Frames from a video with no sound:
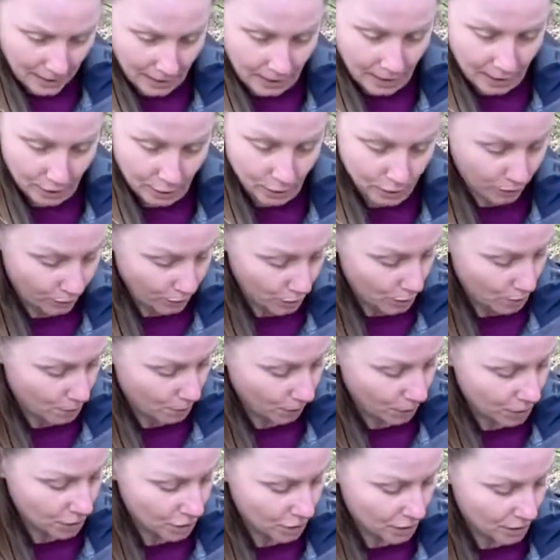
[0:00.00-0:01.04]
a good few
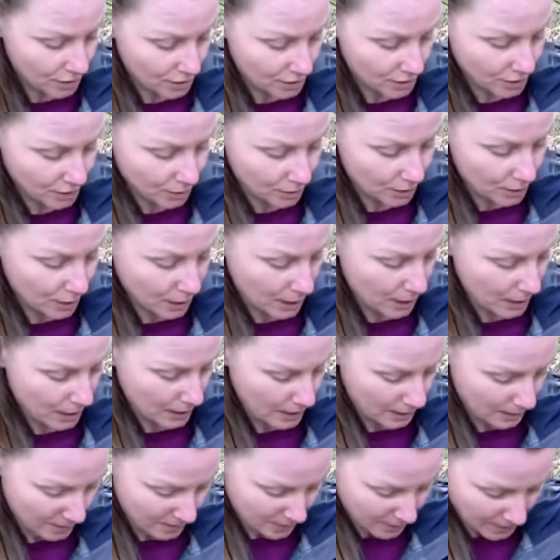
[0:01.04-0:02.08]
bunches. So
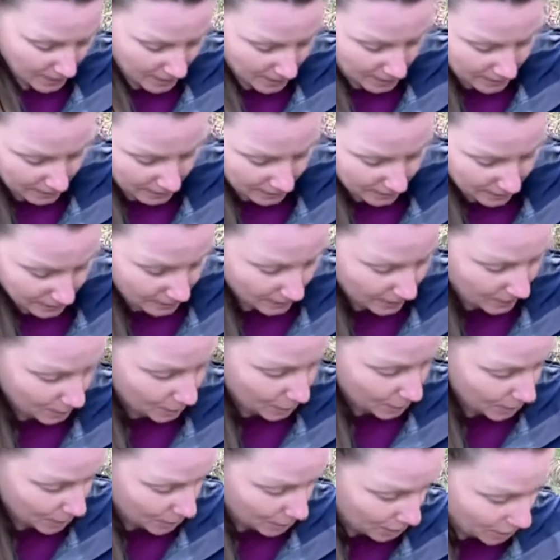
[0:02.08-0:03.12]
I'm
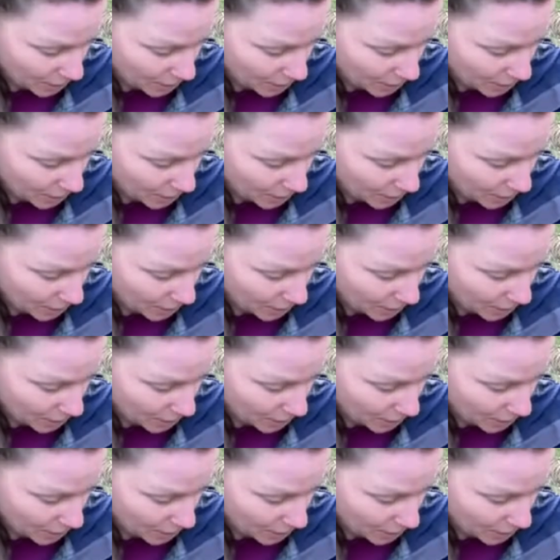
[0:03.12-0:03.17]
going to